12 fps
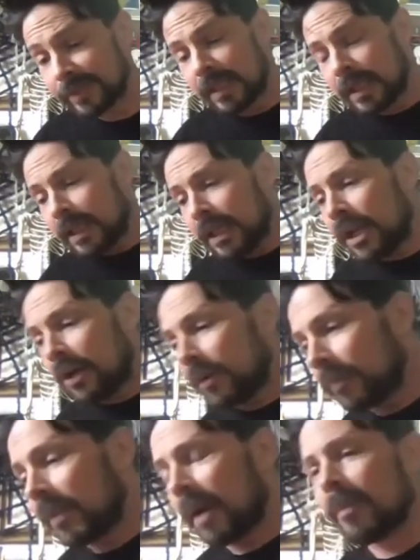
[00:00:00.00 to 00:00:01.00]

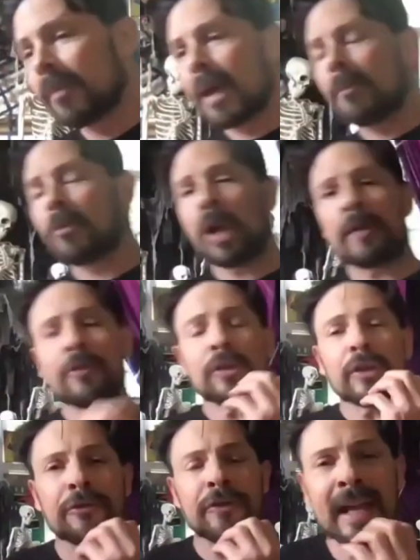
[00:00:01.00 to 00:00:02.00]
I'm grateful to
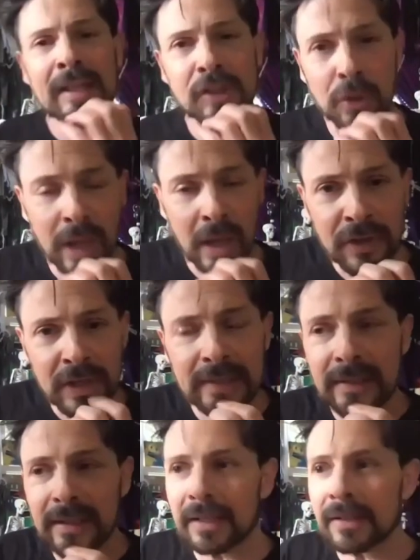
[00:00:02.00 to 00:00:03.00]
the fans who love it
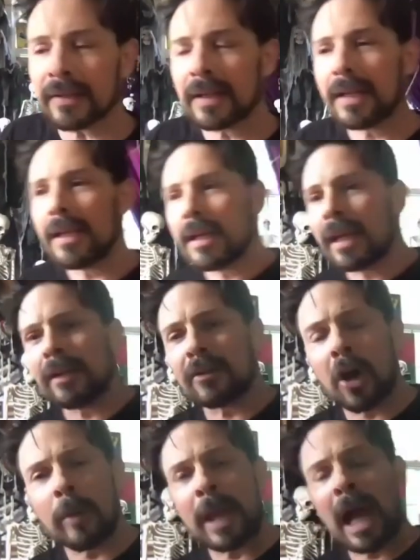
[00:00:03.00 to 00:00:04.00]
and
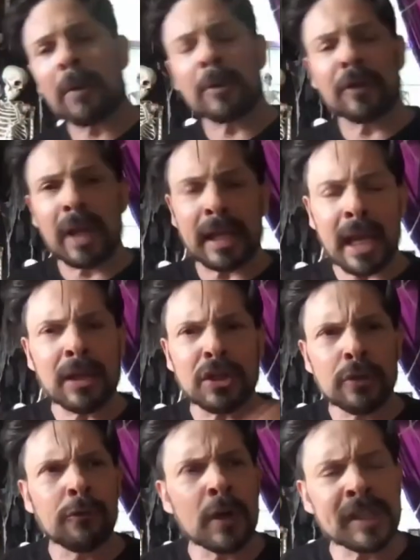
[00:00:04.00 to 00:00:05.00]
call me out when they're like, "Hey, did
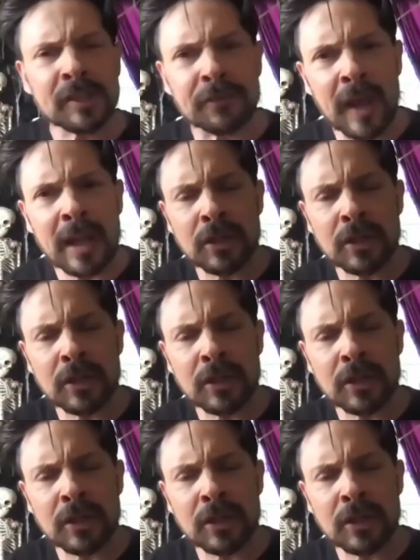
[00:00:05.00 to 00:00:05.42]
you voice Sven?